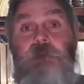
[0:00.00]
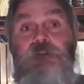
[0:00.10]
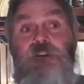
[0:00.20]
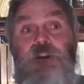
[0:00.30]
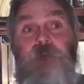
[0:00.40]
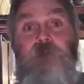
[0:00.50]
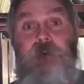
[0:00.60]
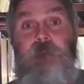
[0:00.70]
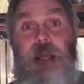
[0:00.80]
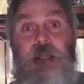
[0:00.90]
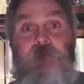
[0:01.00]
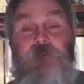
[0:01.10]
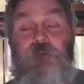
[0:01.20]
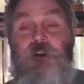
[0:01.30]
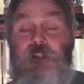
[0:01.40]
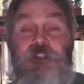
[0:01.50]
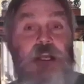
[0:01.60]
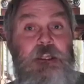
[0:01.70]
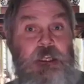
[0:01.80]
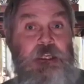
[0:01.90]
it becomes be
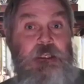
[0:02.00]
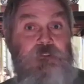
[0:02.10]
mindful.